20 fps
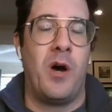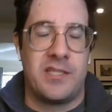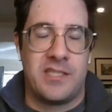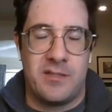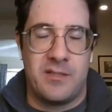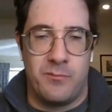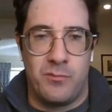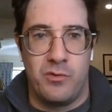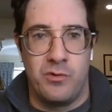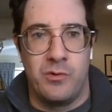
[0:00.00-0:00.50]

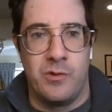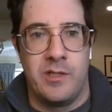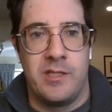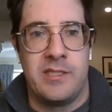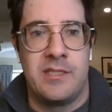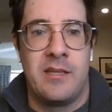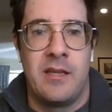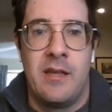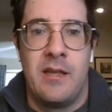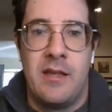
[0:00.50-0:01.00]
Boston
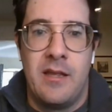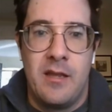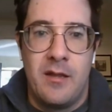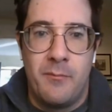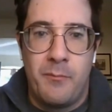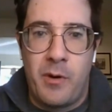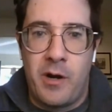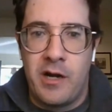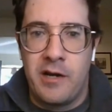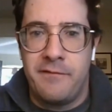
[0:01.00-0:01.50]
Bruins
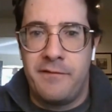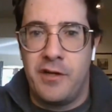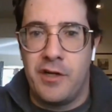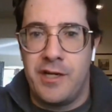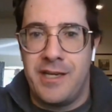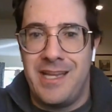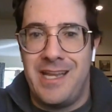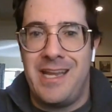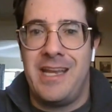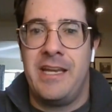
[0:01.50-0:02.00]
part of
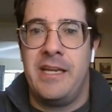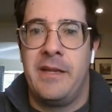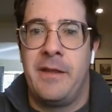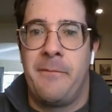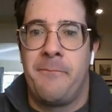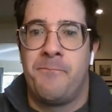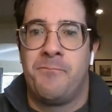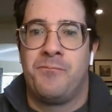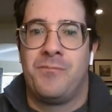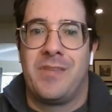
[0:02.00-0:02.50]
your day.